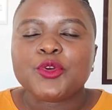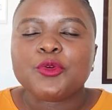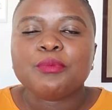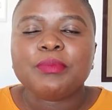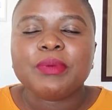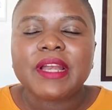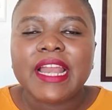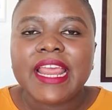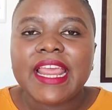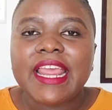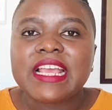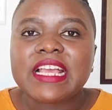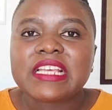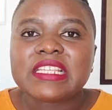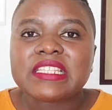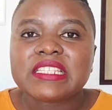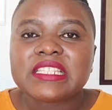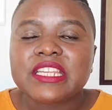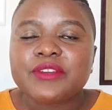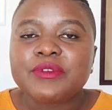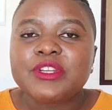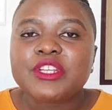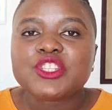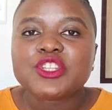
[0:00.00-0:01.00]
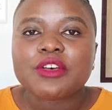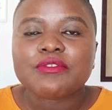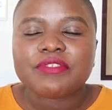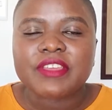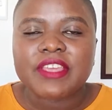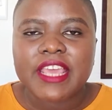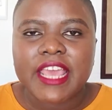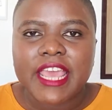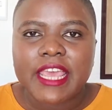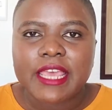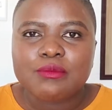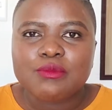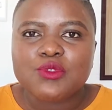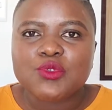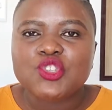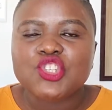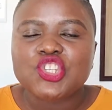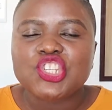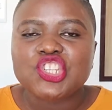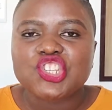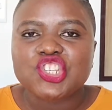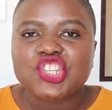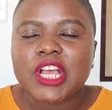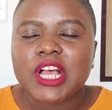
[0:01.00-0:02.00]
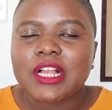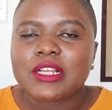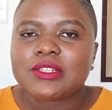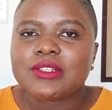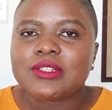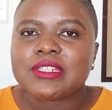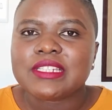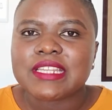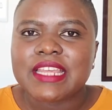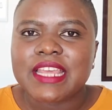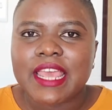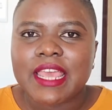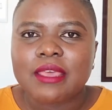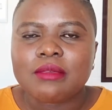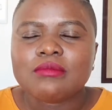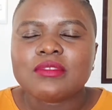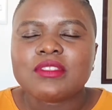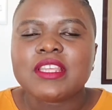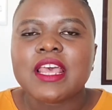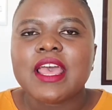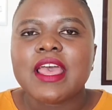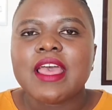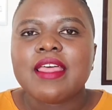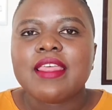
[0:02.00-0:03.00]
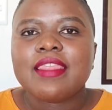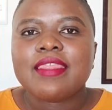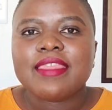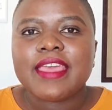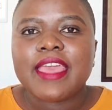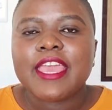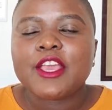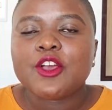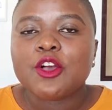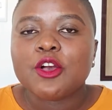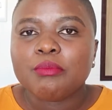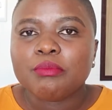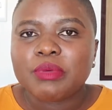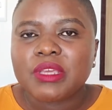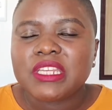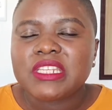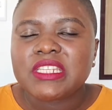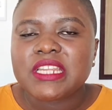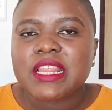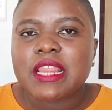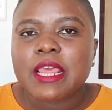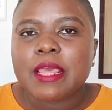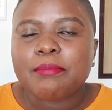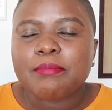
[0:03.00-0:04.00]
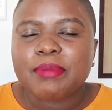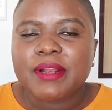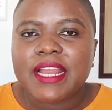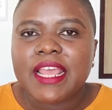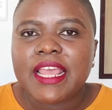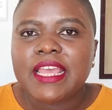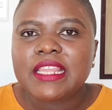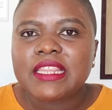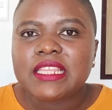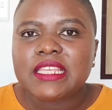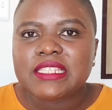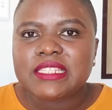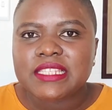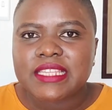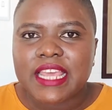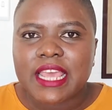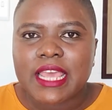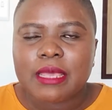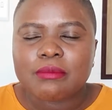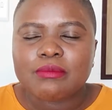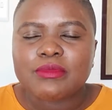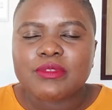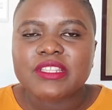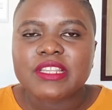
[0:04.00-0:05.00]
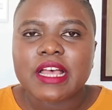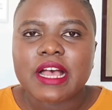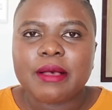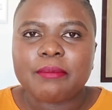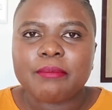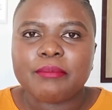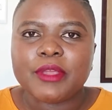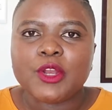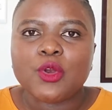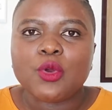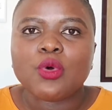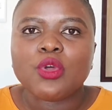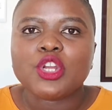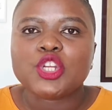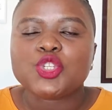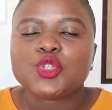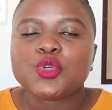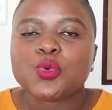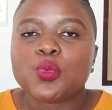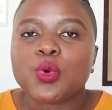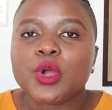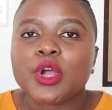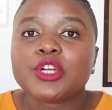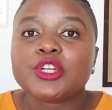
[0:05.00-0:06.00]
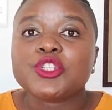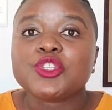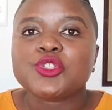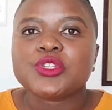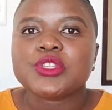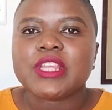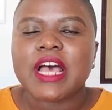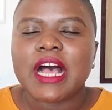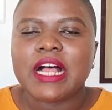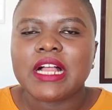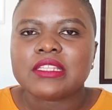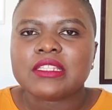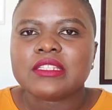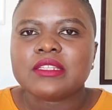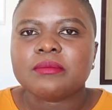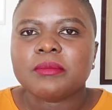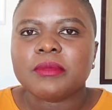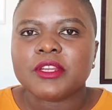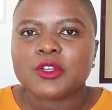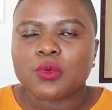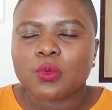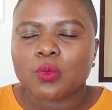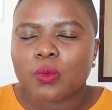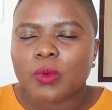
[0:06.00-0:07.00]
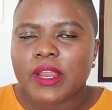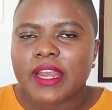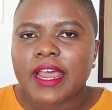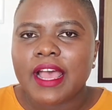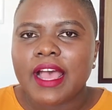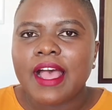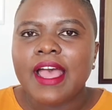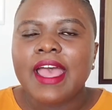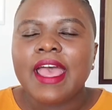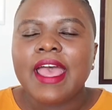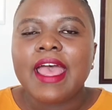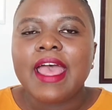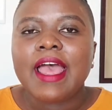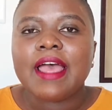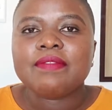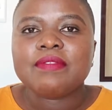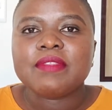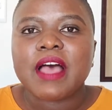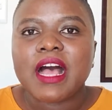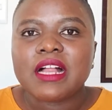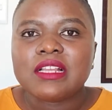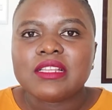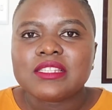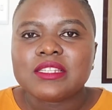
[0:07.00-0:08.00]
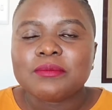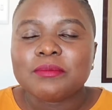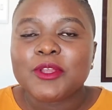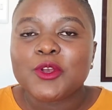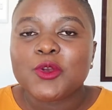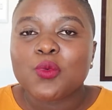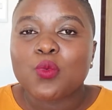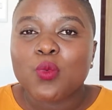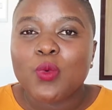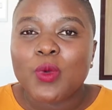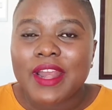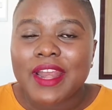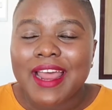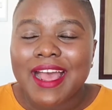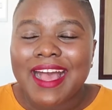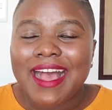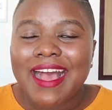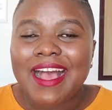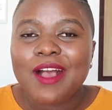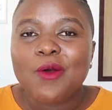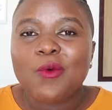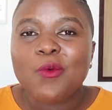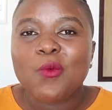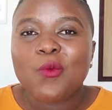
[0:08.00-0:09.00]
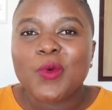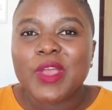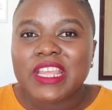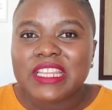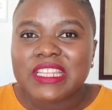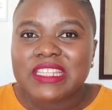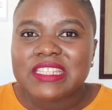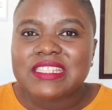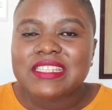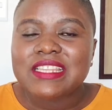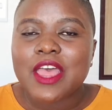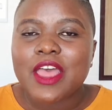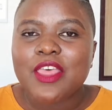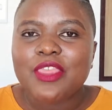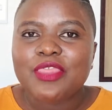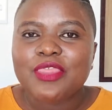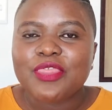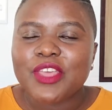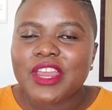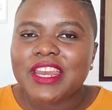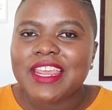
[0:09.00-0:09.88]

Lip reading: through playing a series of games, which is childhood games. They compete and they play these games in order to work to the ultimate winner. And the ultimate winner wins